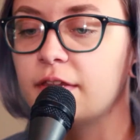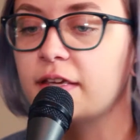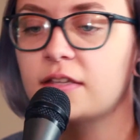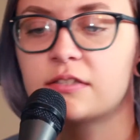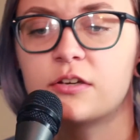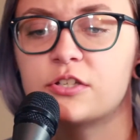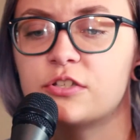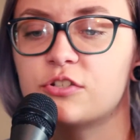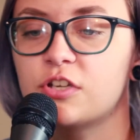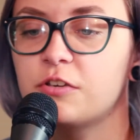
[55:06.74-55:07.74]
Like, as long as
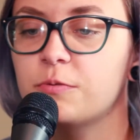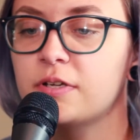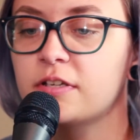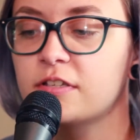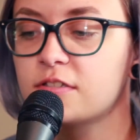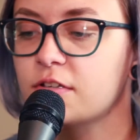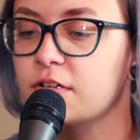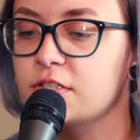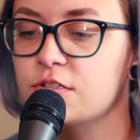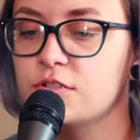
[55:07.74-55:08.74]
you're genuine and as long
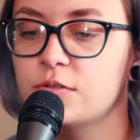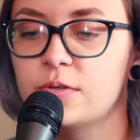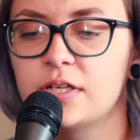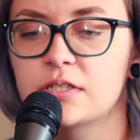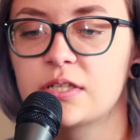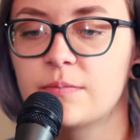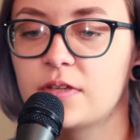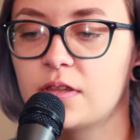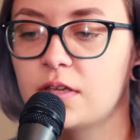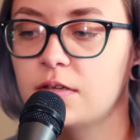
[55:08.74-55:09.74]
as you're doing
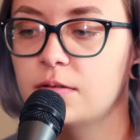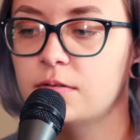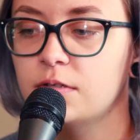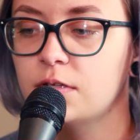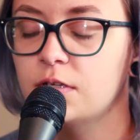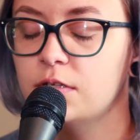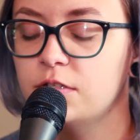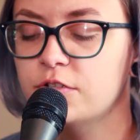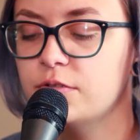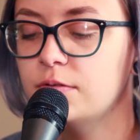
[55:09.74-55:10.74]
something that
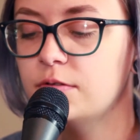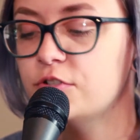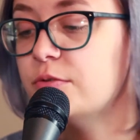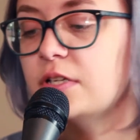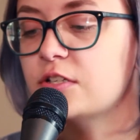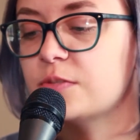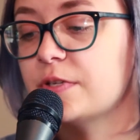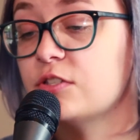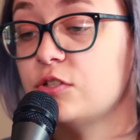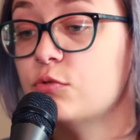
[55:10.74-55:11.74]
you're doing it just
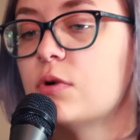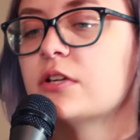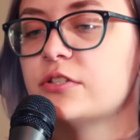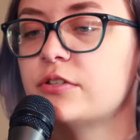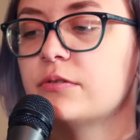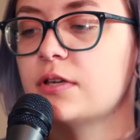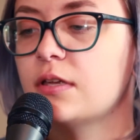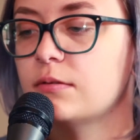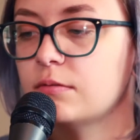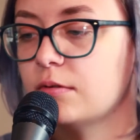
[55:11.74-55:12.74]
because you want to do
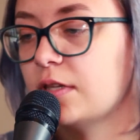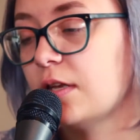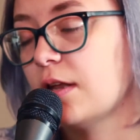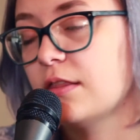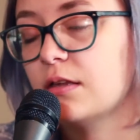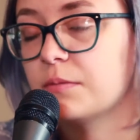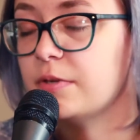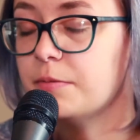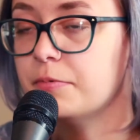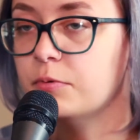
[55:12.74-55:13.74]
it, then I think
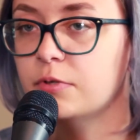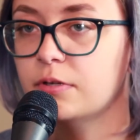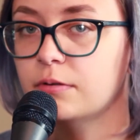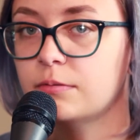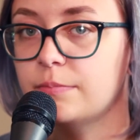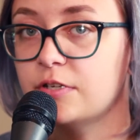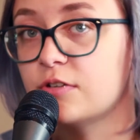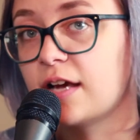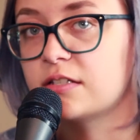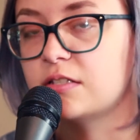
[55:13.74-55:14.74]
people will be
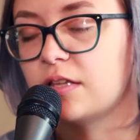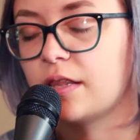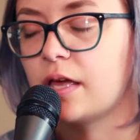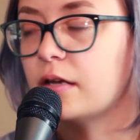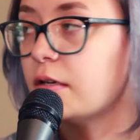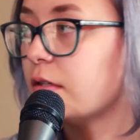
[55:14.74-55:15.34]
attracted to that.